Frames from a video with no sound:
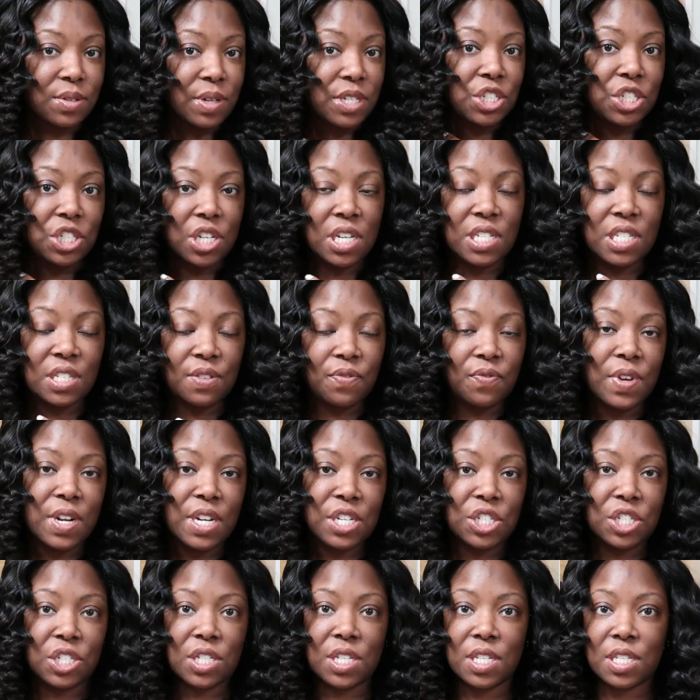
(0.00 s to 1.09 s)
So I just
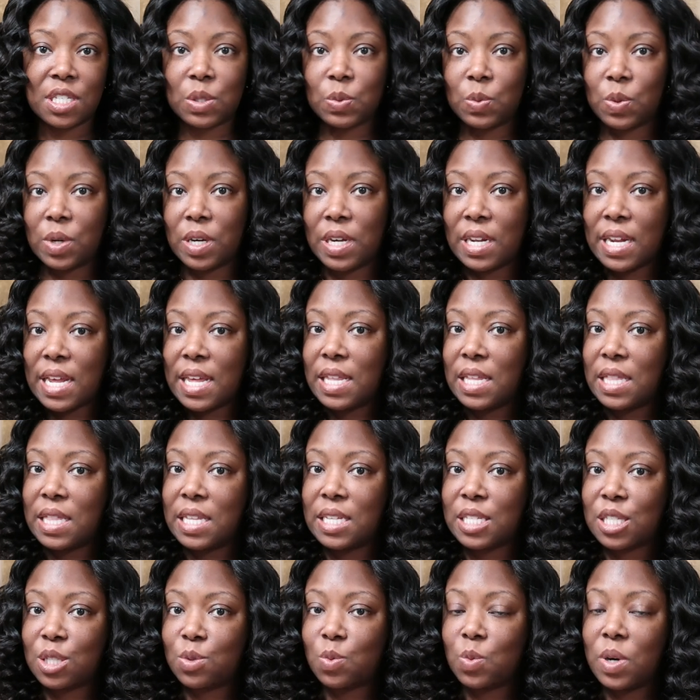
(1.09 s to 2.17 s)
finished this one and then
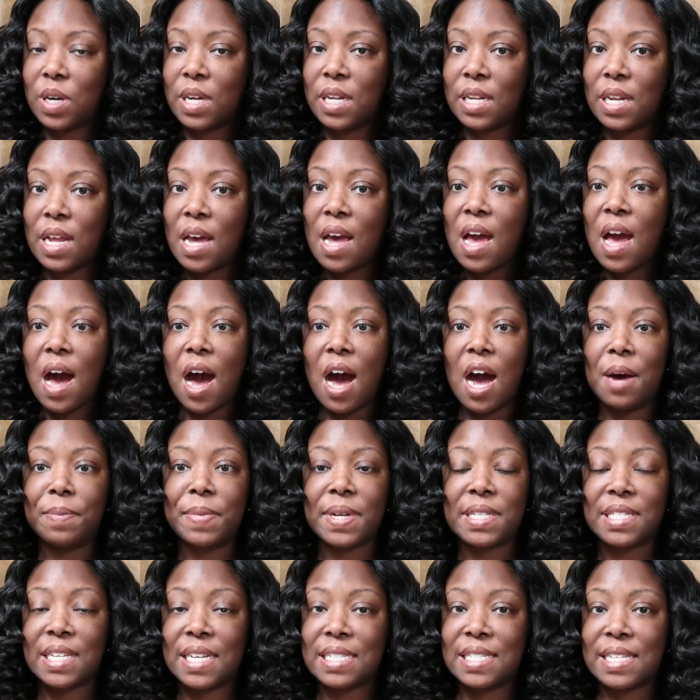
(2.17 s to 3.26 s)
this one, um,
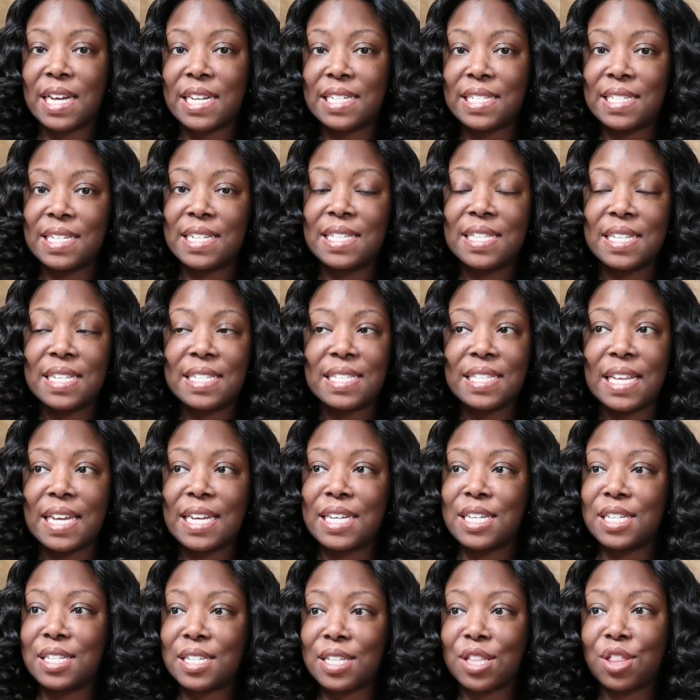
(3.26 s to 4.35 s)
I because I did this
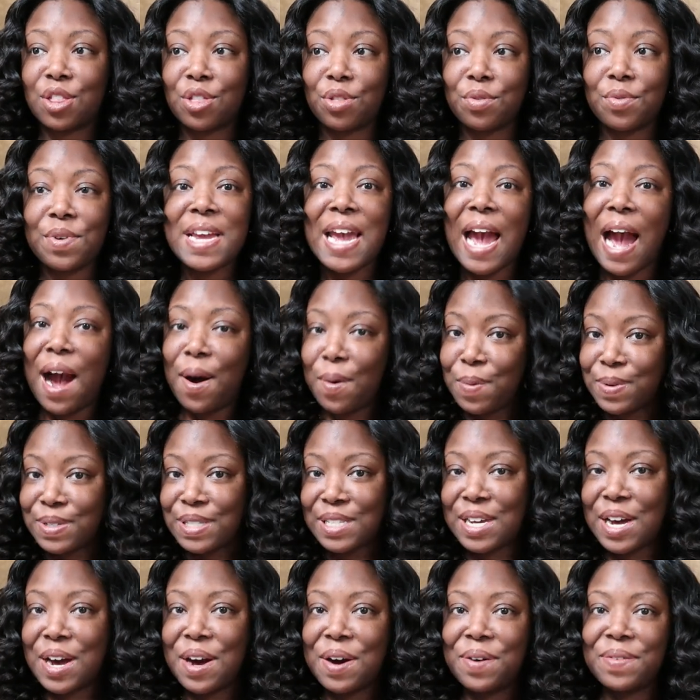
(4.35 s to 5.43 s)
like three hours
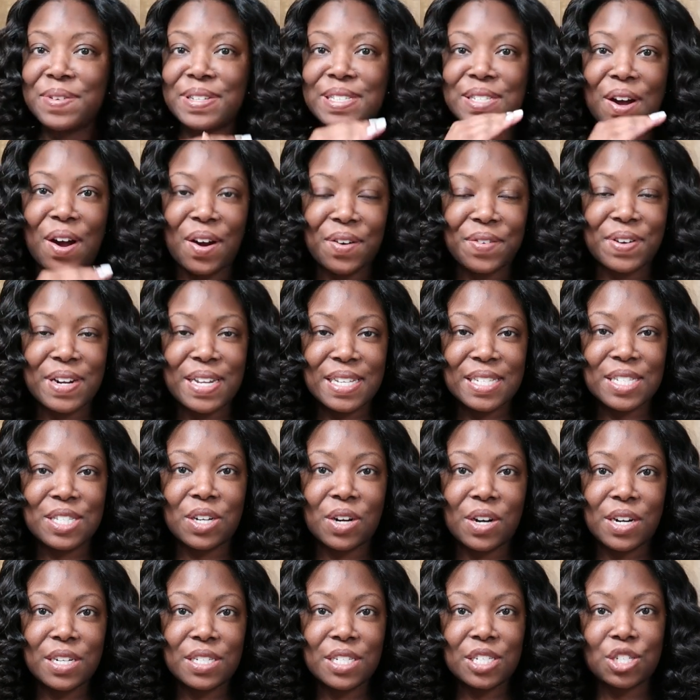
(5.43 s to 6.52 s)
ago. It's already
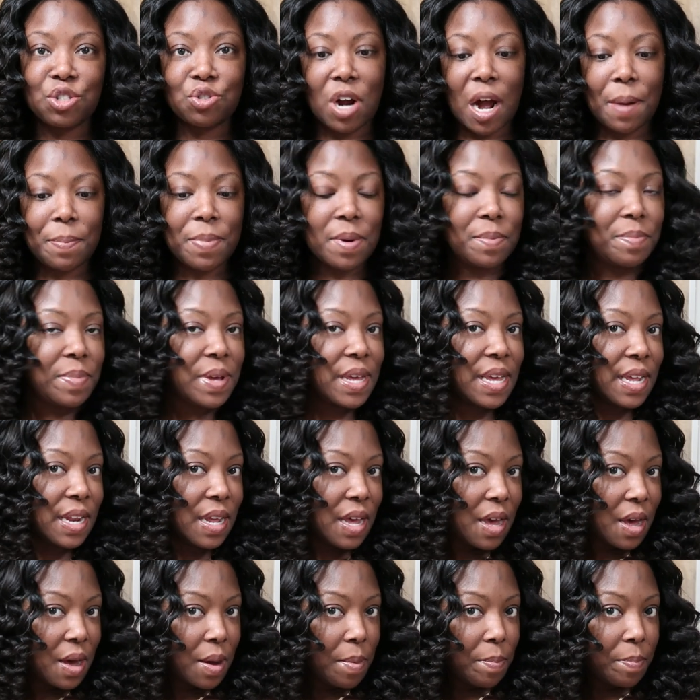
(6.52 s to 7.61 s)
starting to drop a
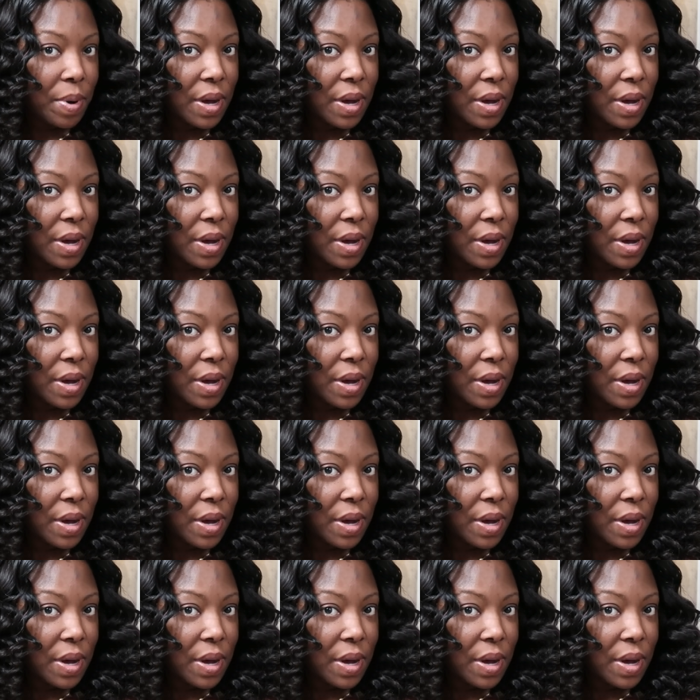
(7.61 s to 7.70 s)
bit.